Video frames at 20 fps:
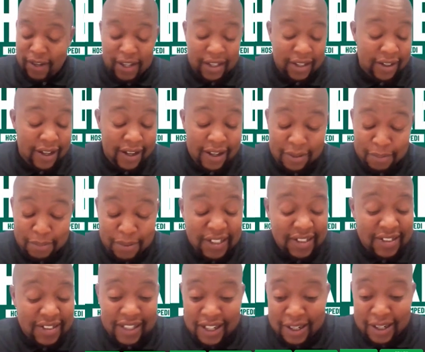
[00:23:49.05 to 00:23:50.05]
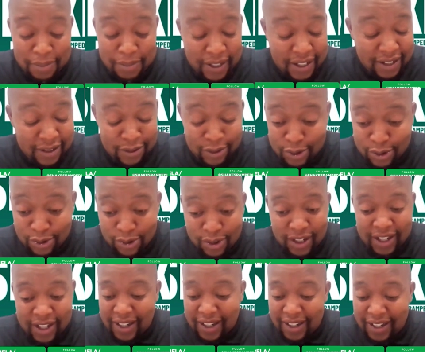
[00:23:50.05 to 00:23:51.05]
And please tell him that he's
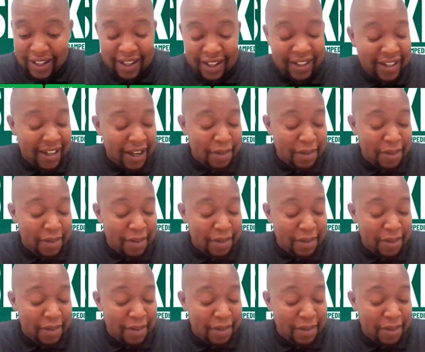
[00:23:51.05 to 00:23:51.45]
also a